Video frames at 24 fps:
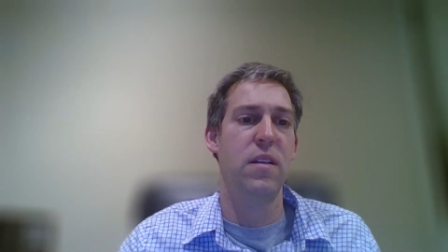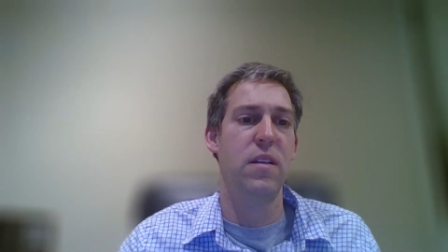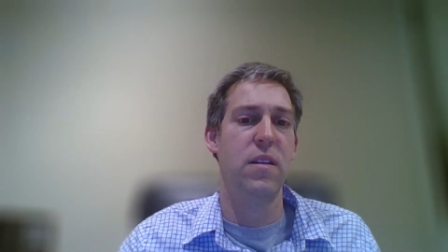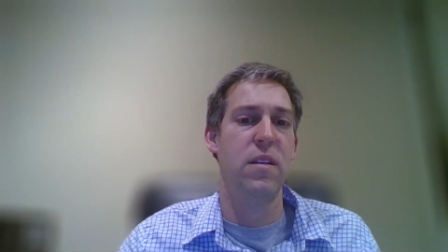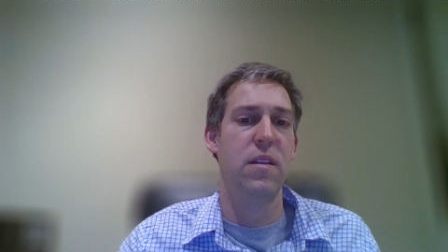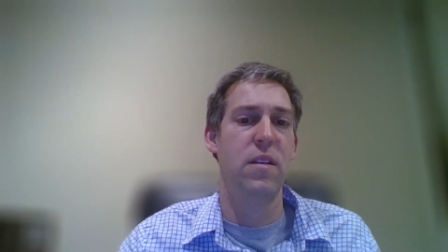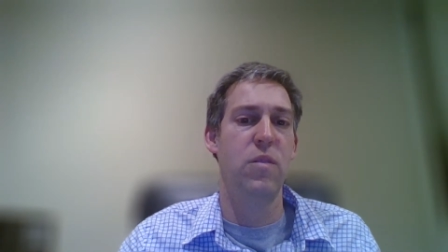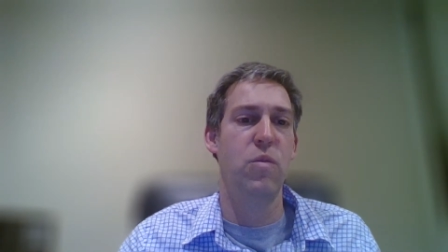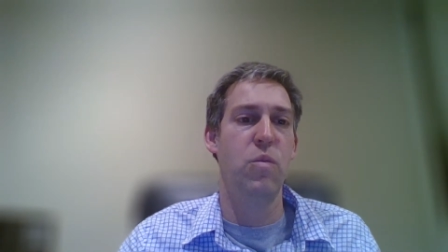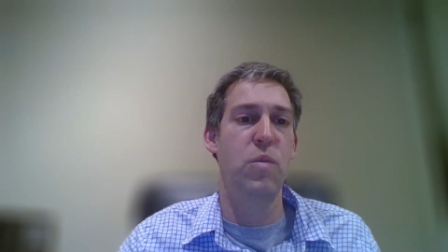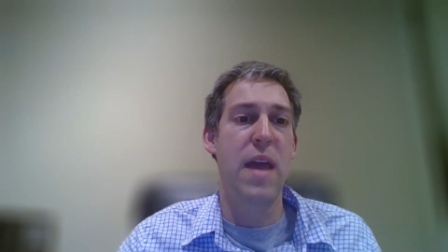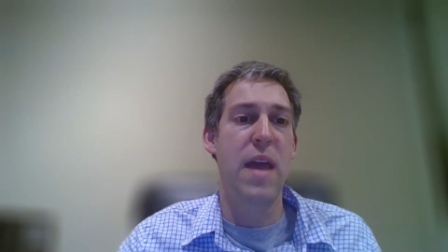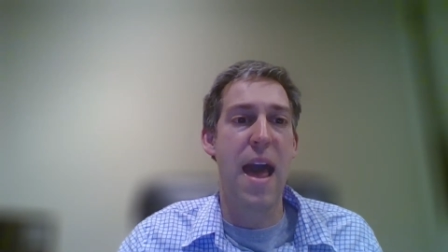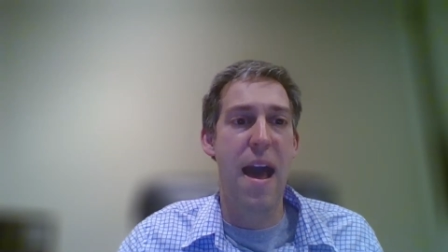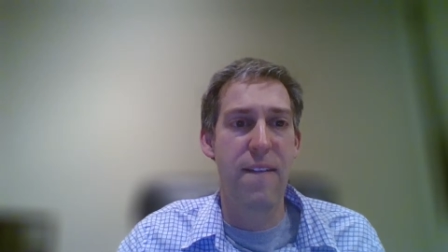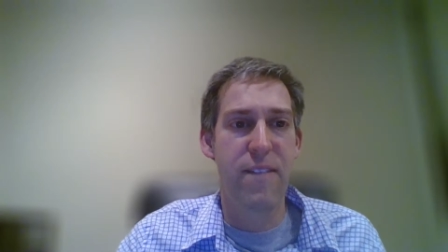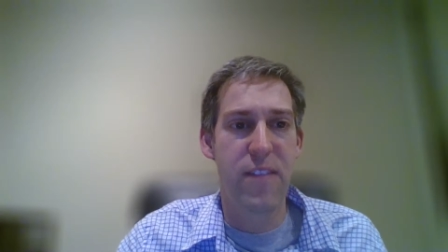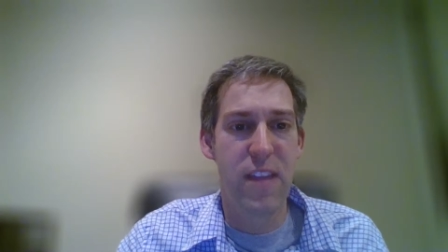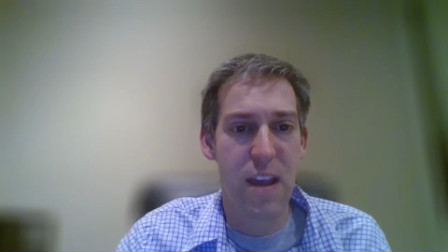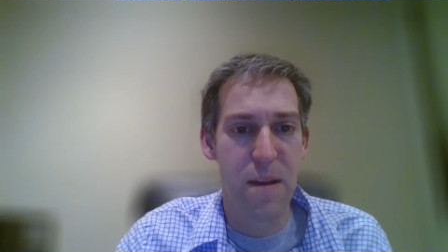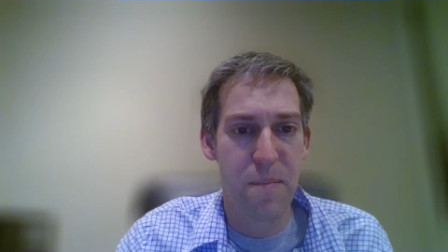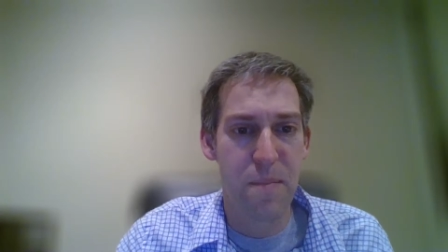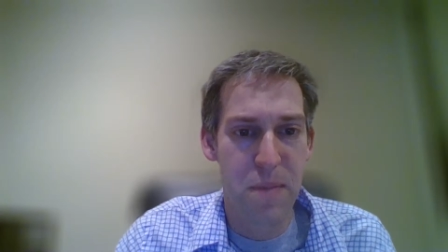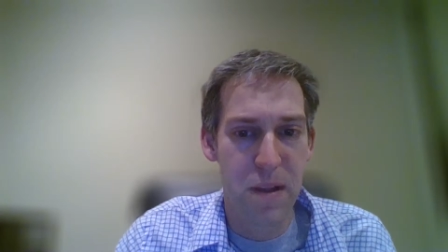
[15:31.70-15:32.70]
We have
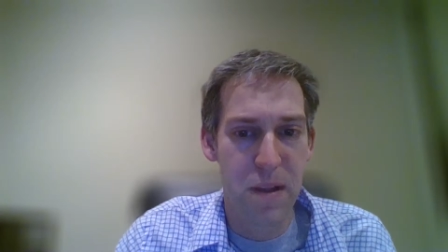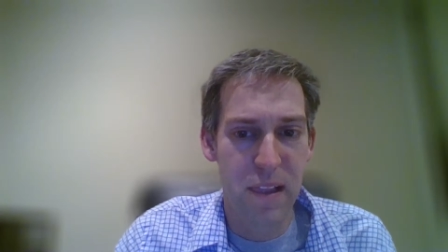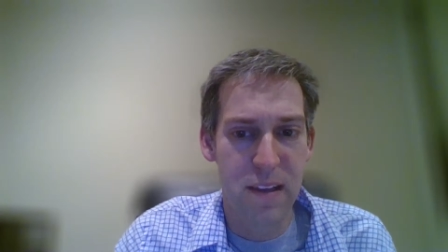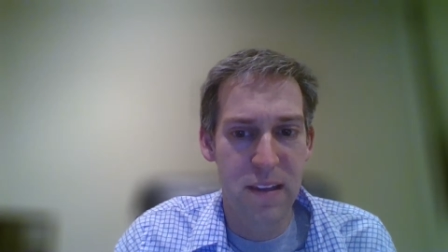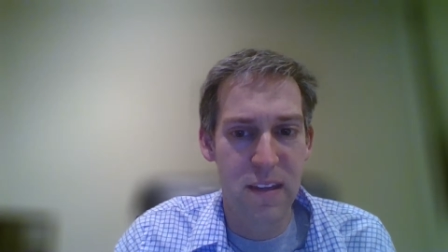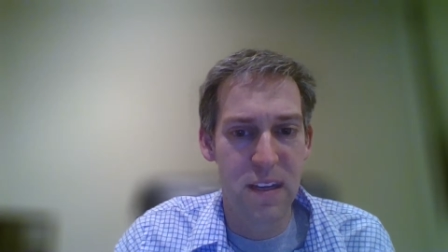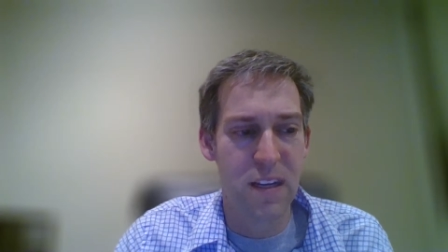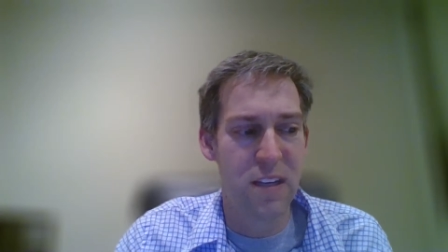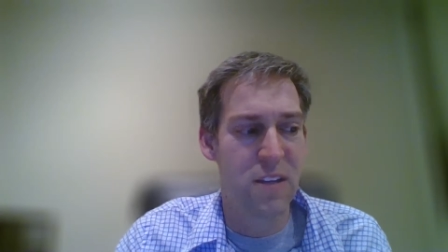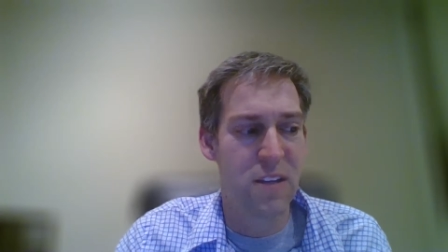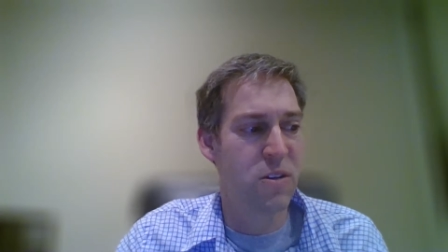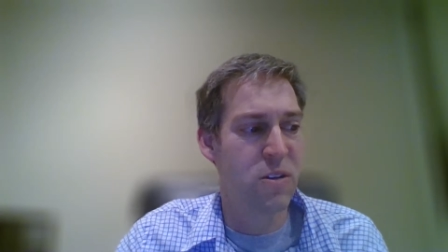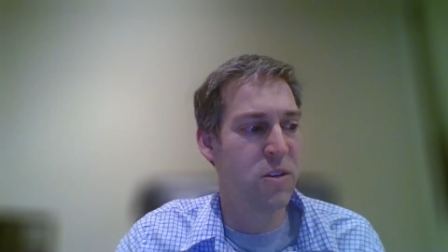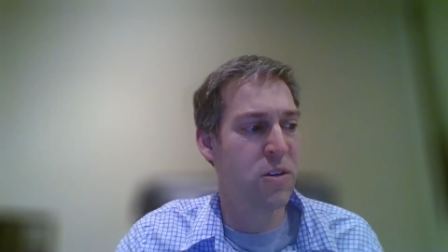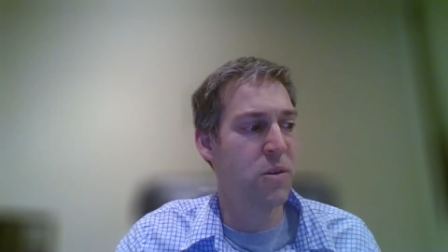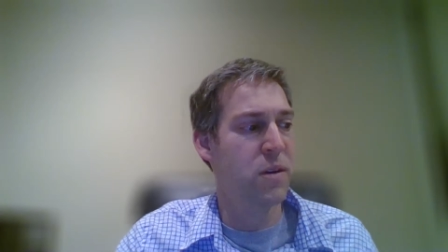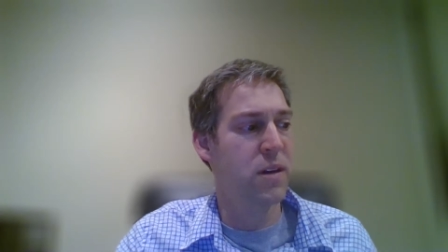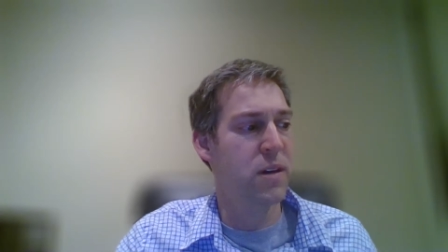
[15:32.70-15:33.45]
the ability to do